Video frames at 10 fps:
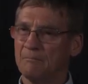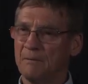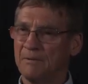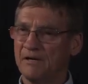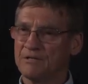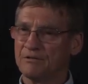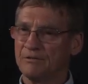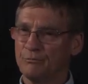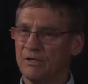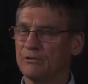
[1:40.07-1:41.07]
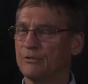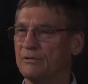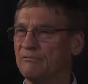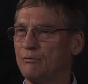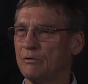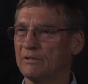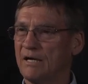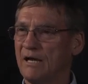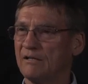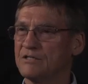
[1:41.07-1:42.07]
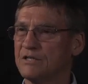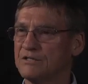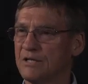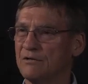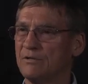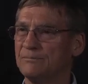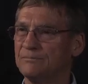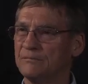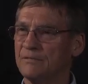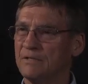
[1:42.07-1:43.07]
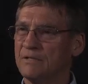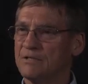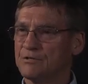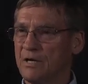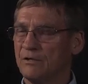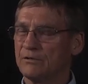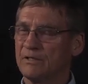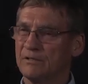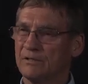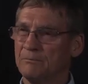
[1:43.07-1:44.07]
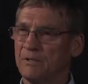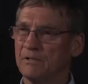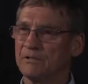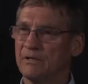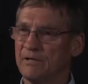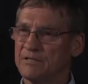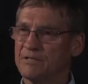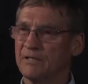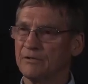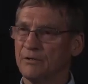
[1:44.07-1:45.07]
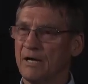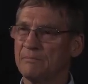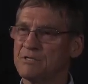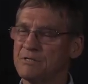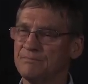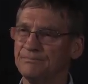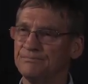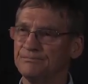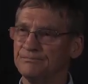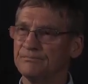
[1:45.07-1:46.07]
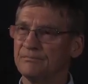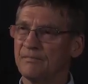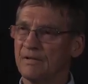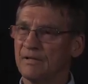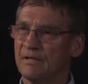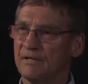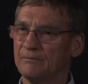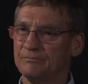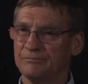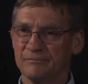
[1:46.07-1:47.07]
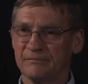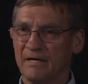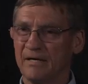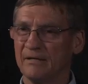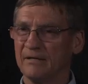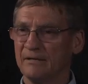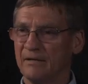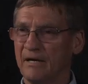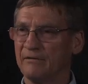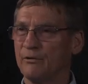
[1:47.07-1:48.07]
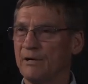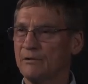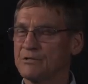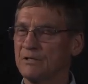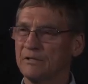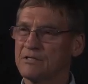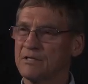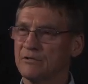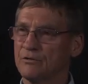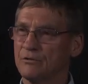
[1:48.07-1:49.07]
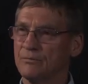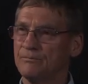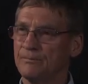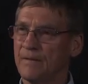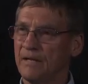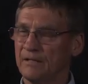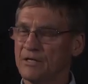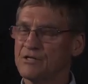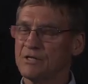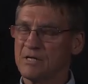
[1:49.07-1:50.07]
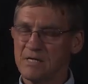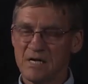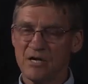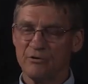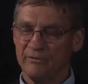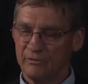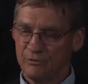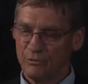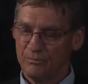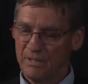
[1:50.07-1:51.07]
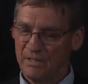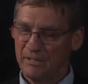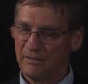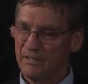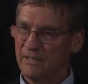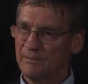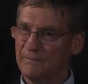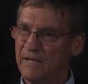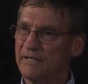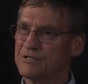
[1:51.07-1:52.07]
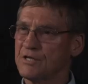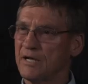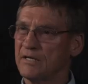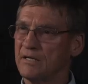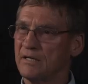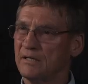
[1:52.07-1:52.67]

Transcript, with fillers: My parents really couldn't afford college, et cetera. So I looked at the military as a good option. Uh, I, I thought I was enlisting to, enlisting to be in the um, A S A,